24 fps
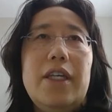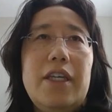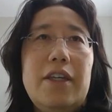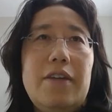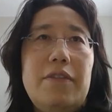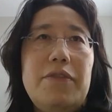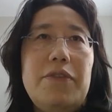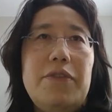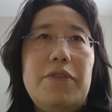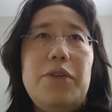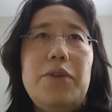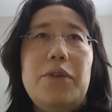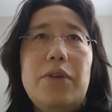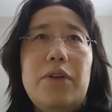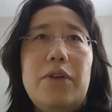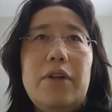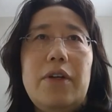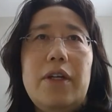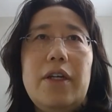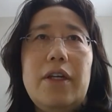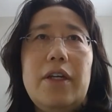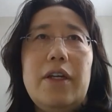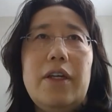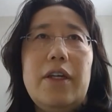if
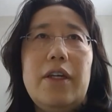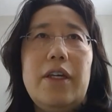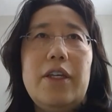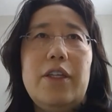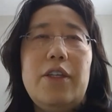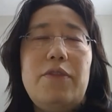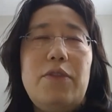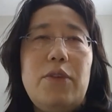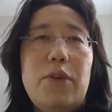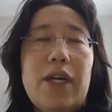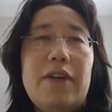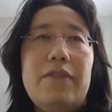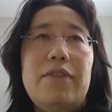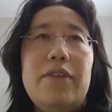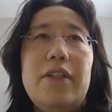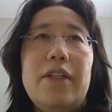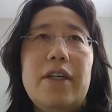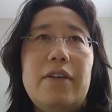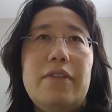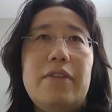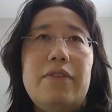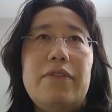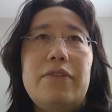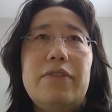you have
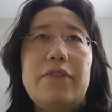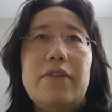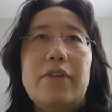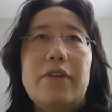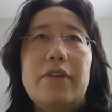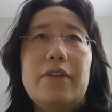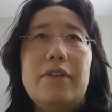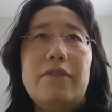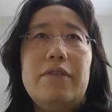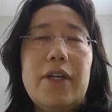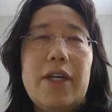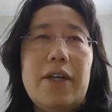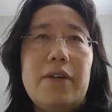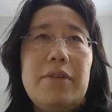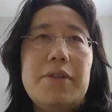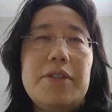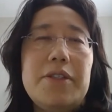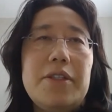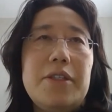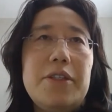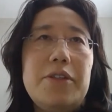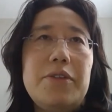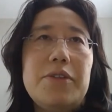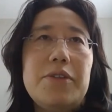enough
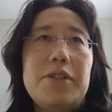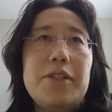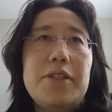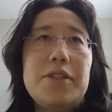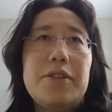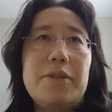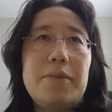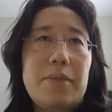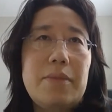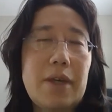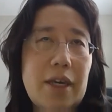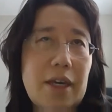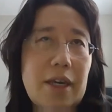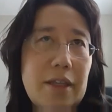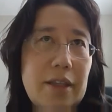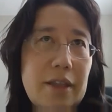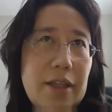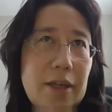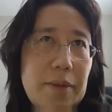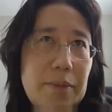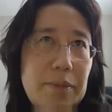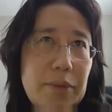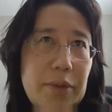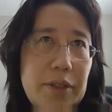virus in your system at
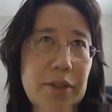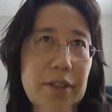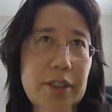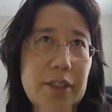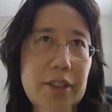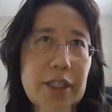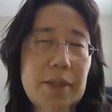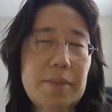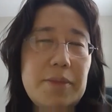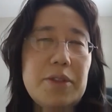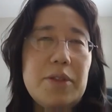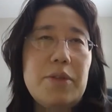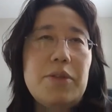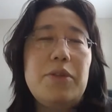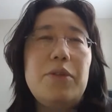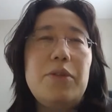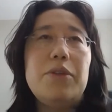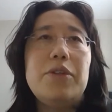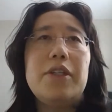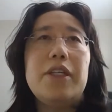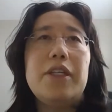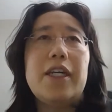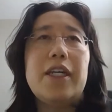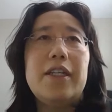that point in time. So
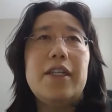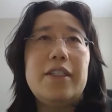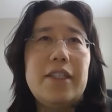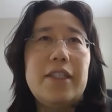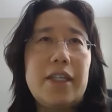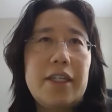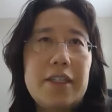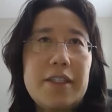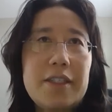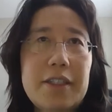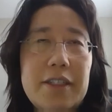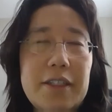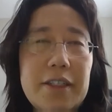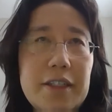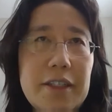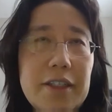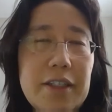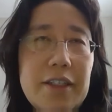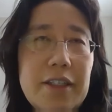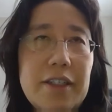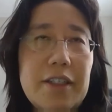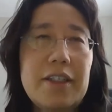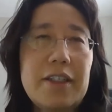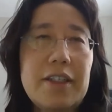you could get a test,
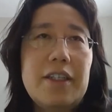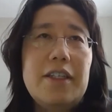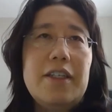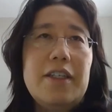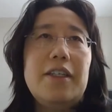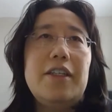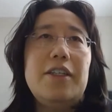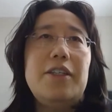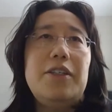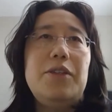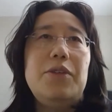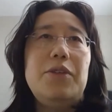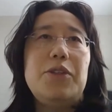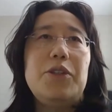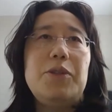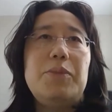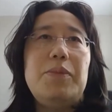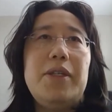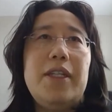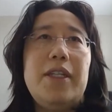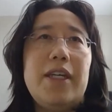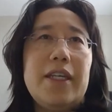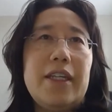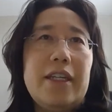you could
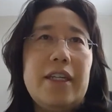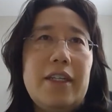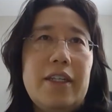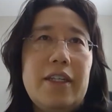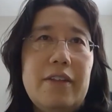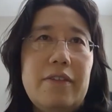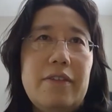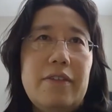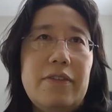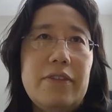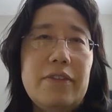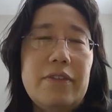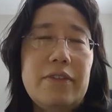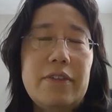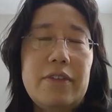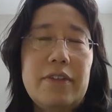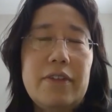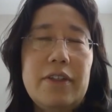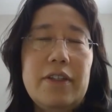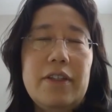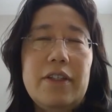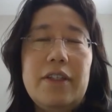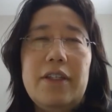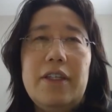be negative,
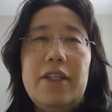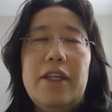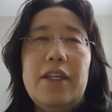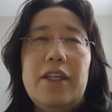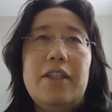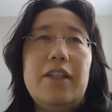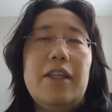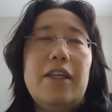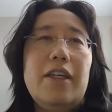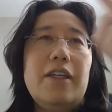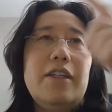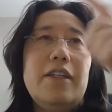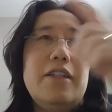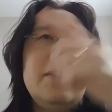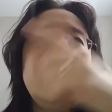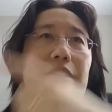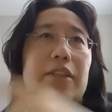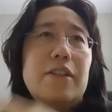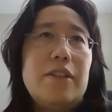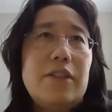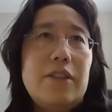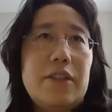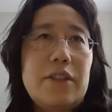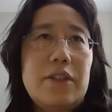and
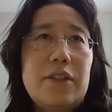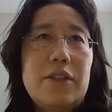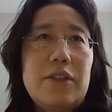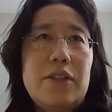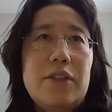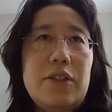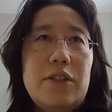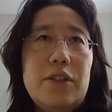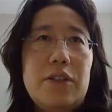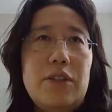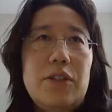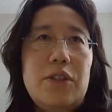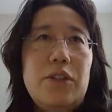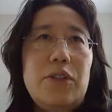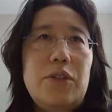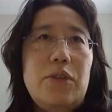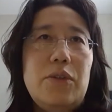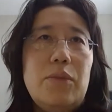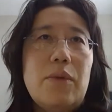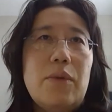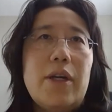then you